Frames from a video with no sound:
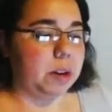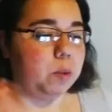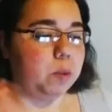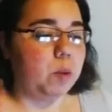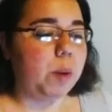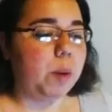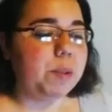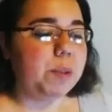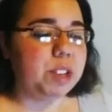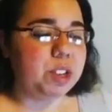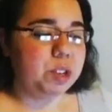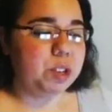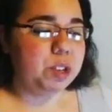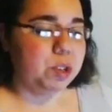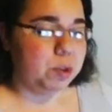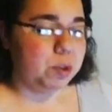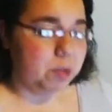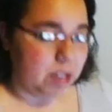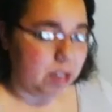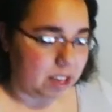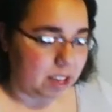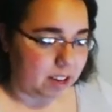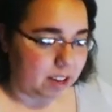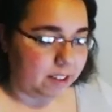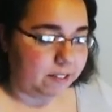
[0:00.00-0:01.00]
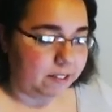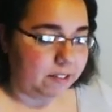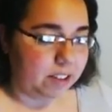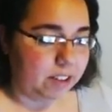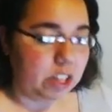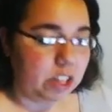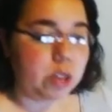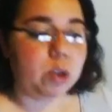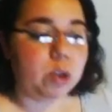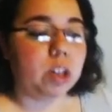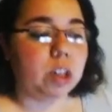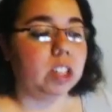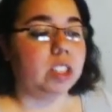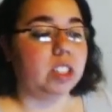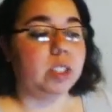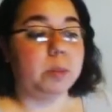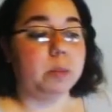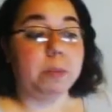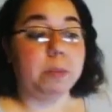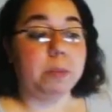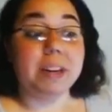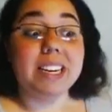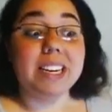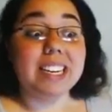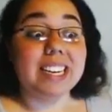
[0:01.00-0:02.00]
What would you do if you could
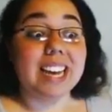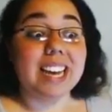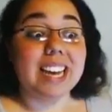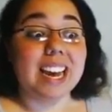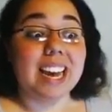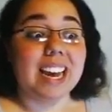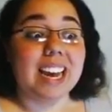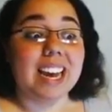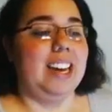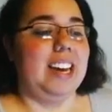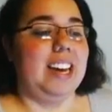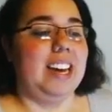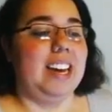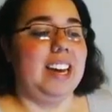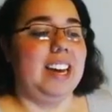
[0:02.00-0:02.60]
spend a day